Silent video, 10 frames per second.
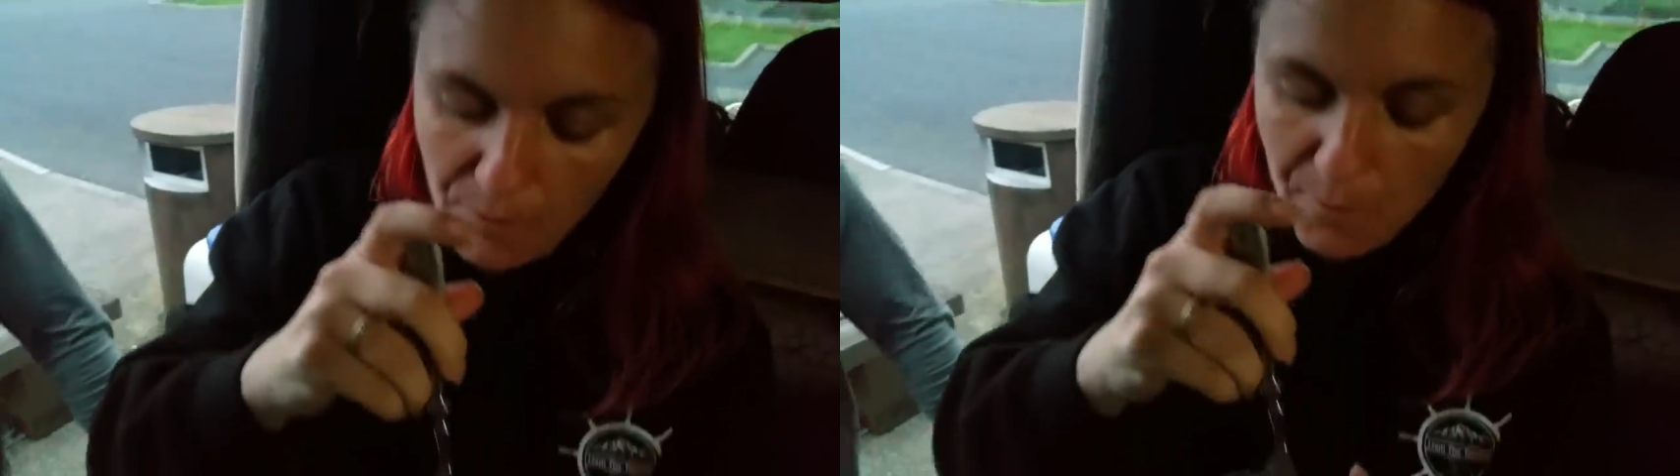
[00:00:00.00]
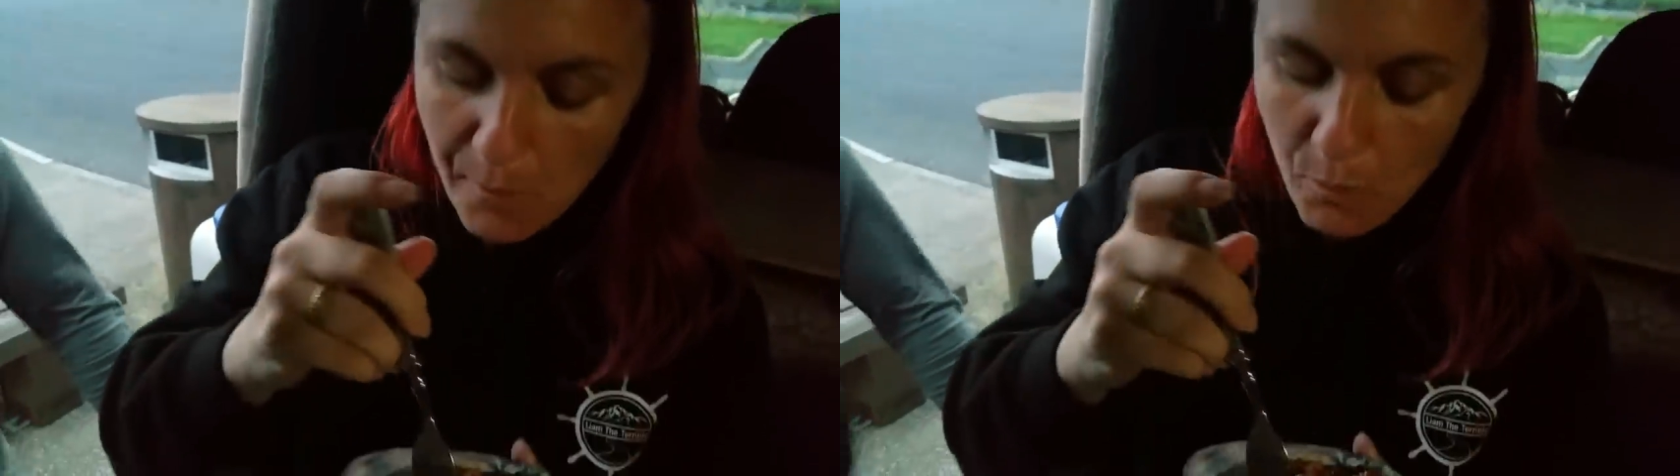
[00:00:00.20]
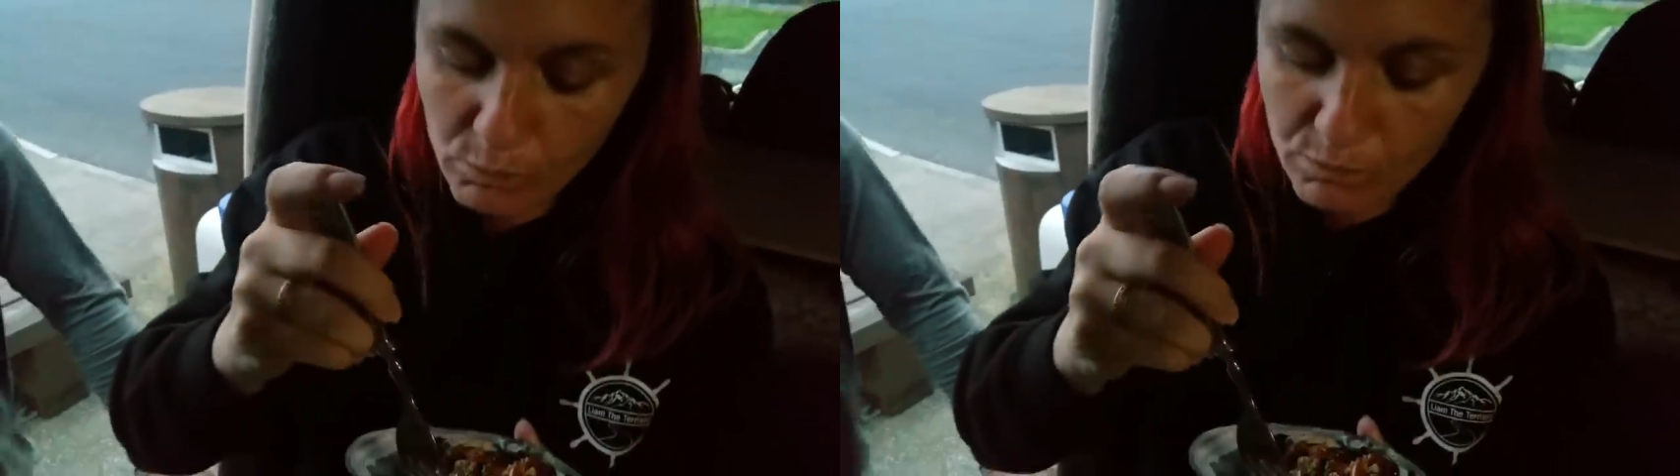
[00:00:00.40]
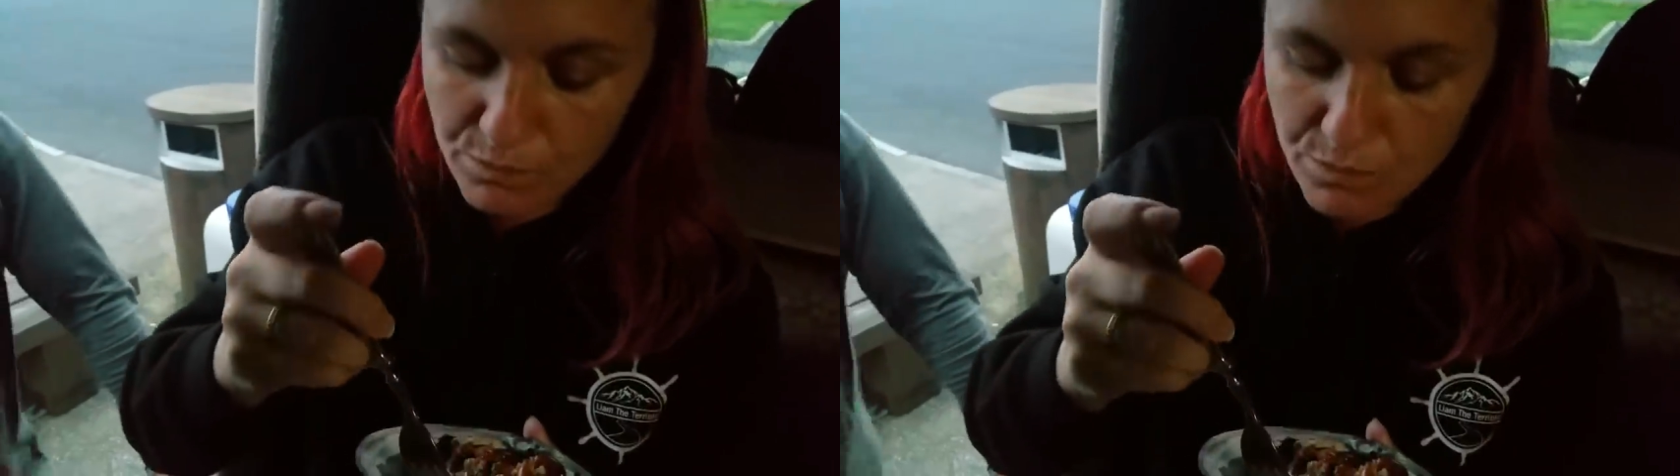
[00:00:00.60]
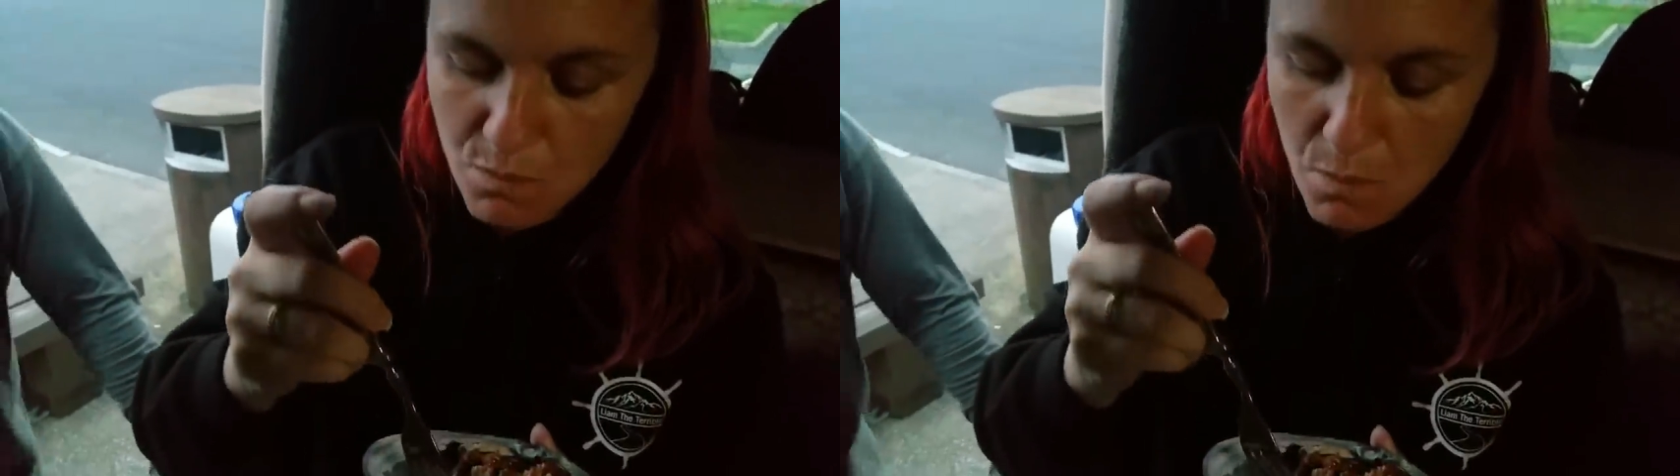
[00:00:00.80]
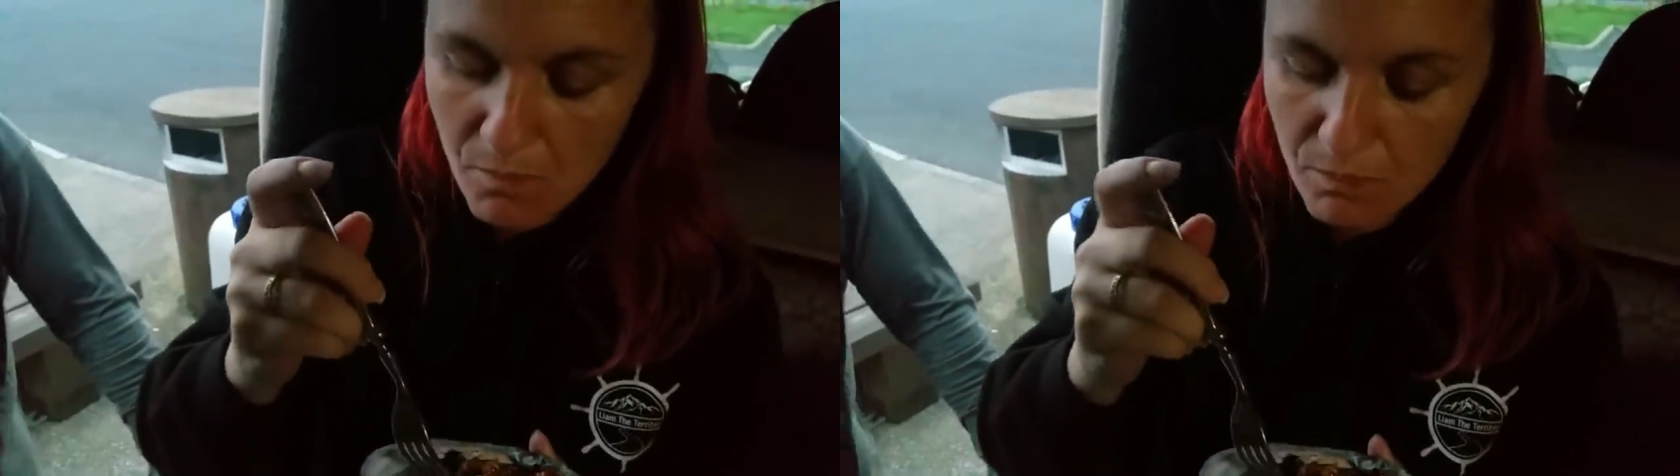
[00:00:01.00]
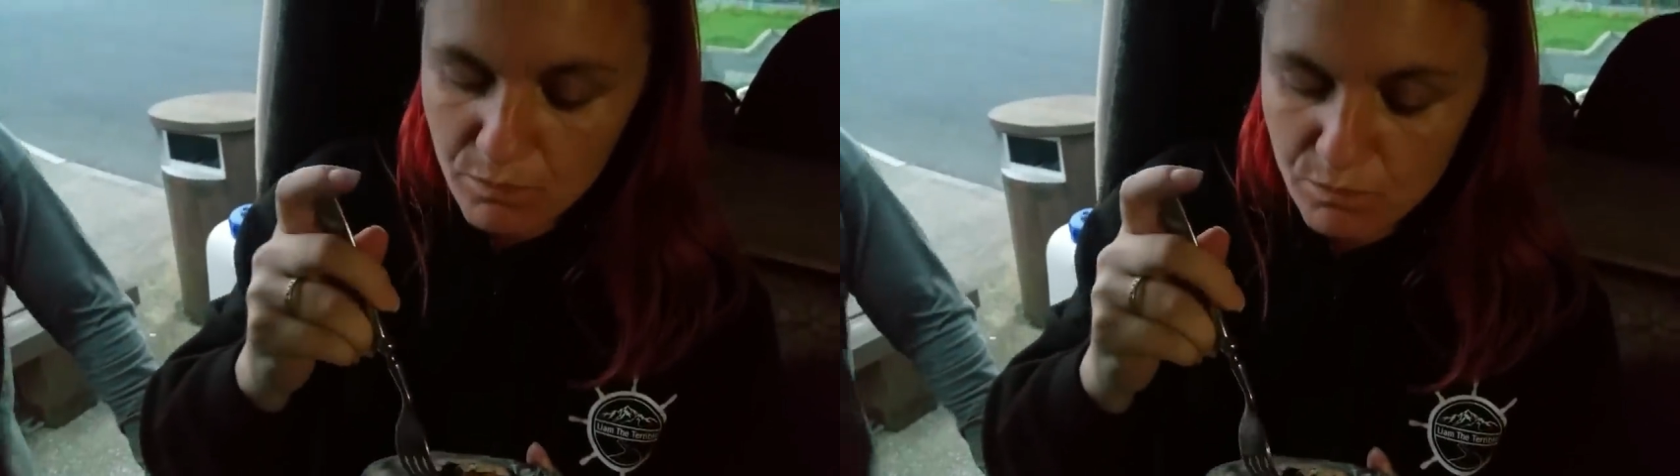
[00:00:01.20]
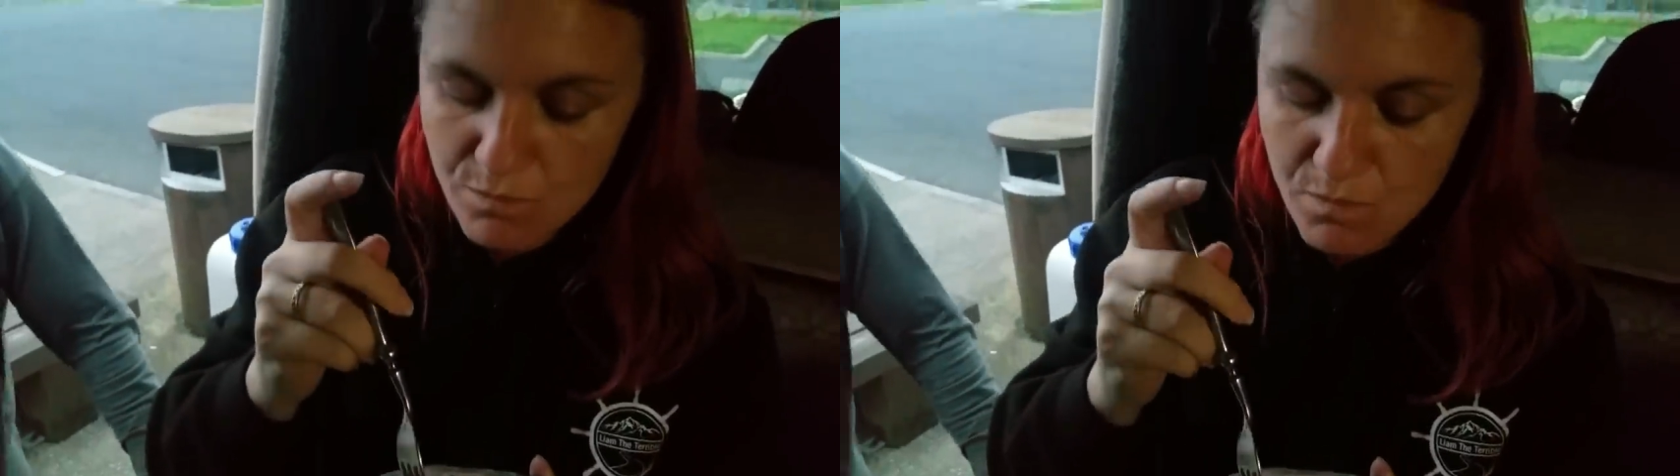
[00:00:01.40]
Down the neck,
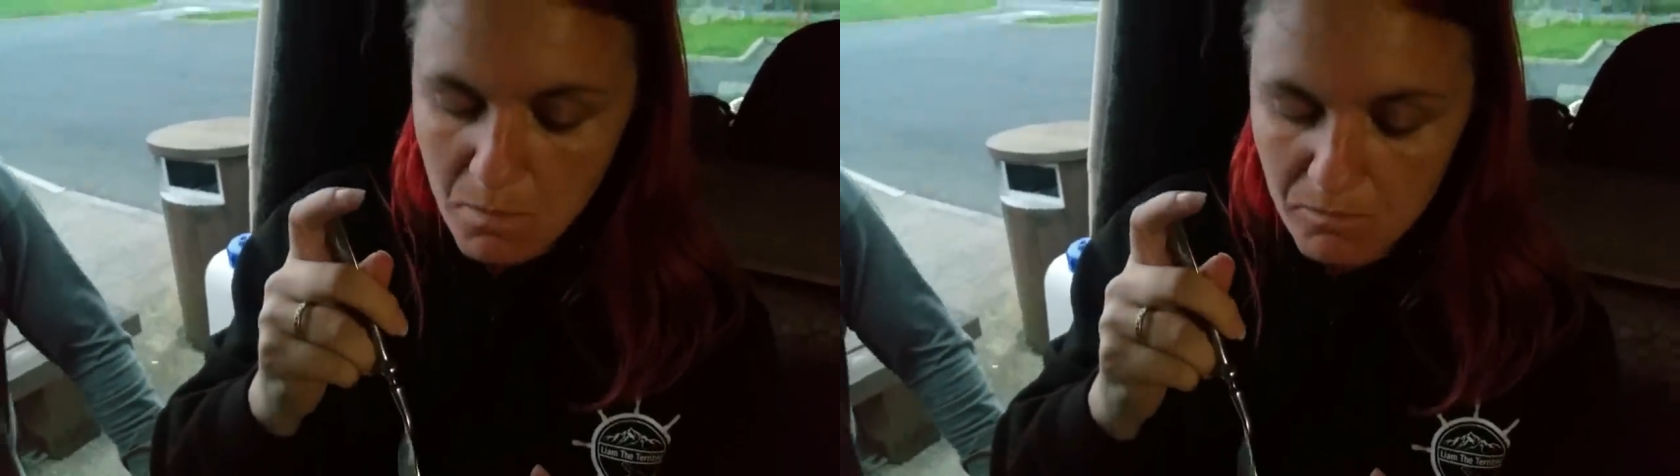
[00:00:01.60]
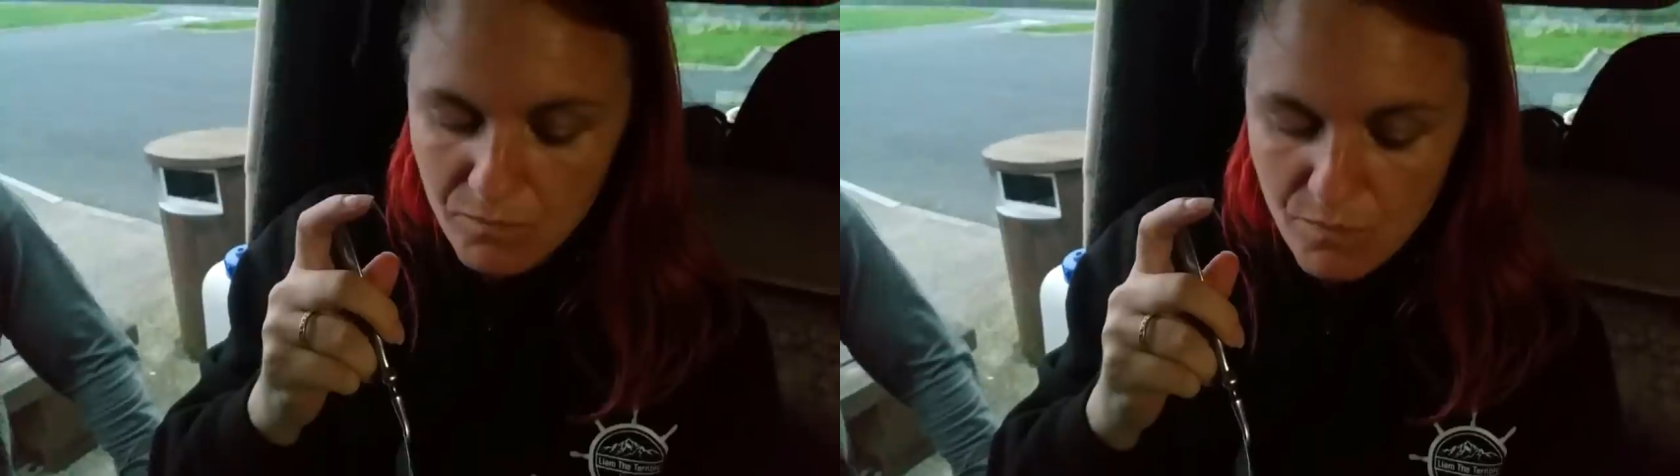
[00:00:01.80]
like I did.